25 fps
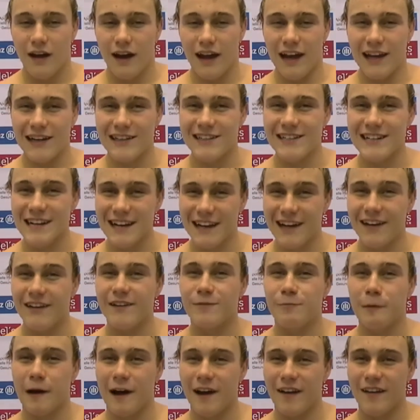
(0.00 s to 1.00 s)
It did,
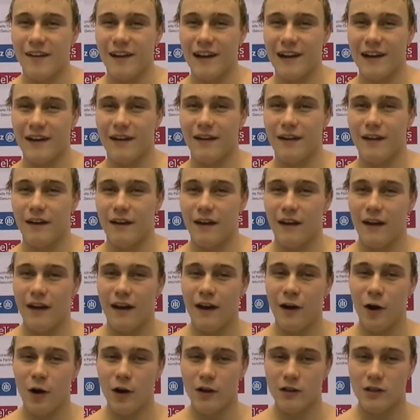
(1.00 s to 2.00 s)
but I think
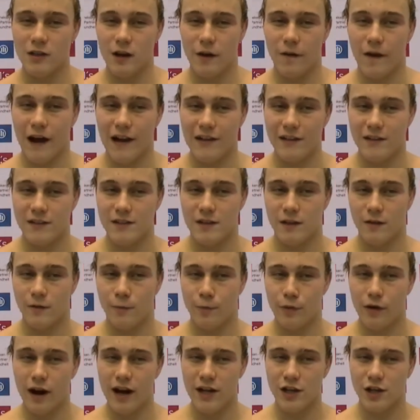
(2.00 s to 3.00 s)
it also added to the
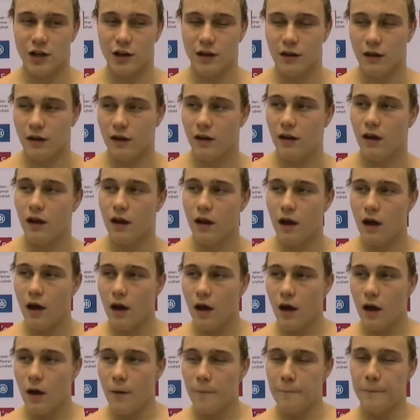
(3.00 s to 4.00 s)
pressure.
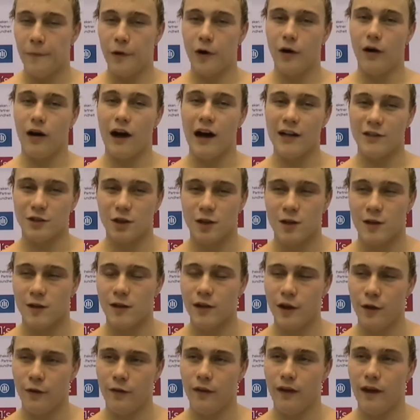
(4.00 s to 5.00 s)
But I just
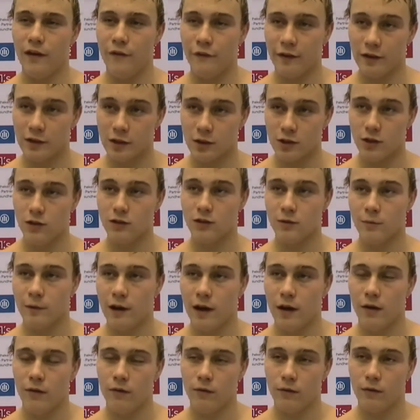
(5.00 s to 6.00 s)
knew that if I stuck to
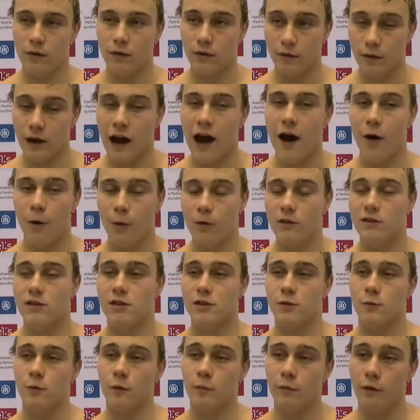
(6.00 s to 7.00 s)
my own, how I wanted to
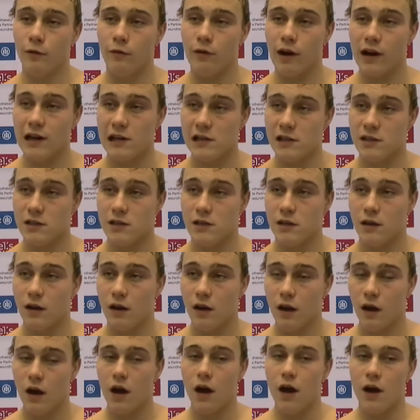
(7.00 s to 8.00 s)
swim the race,
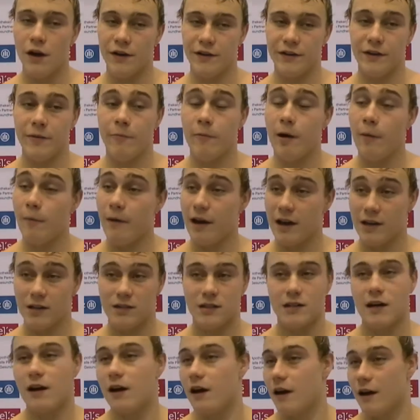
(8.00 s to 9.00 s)
and did my
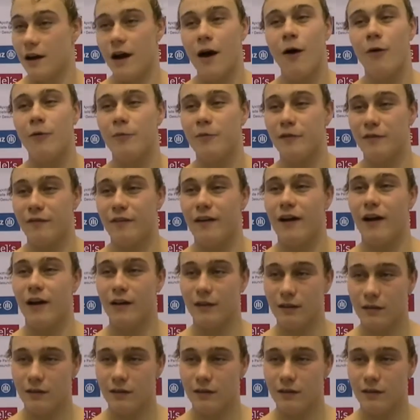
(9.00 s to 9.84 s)
best, I would be fine.